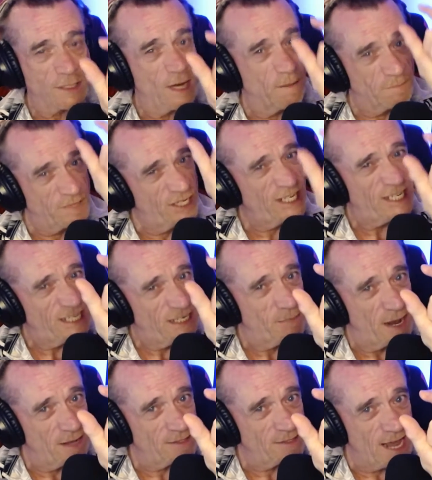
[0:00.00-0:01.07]
I'm just
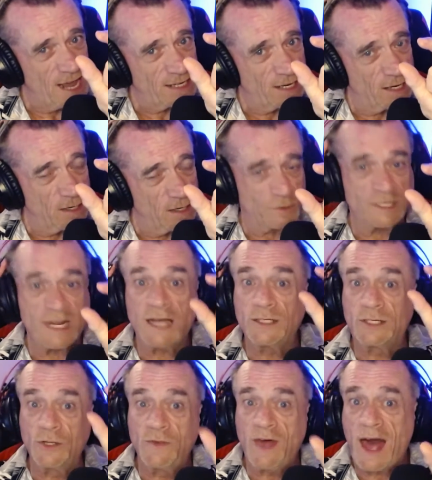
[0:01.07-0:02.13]
about that close. And
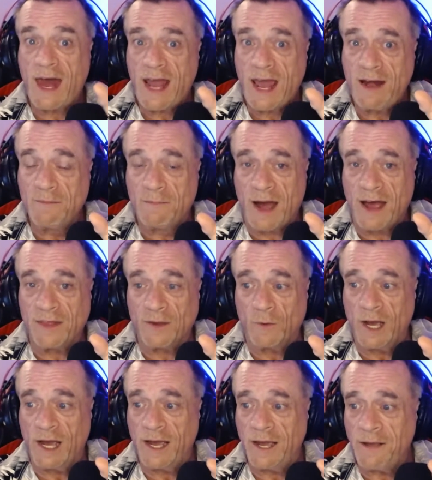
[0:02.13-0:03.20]
to that end, by the
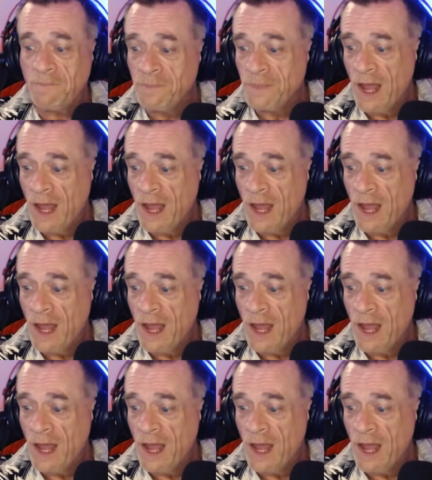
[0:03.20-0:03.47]
way,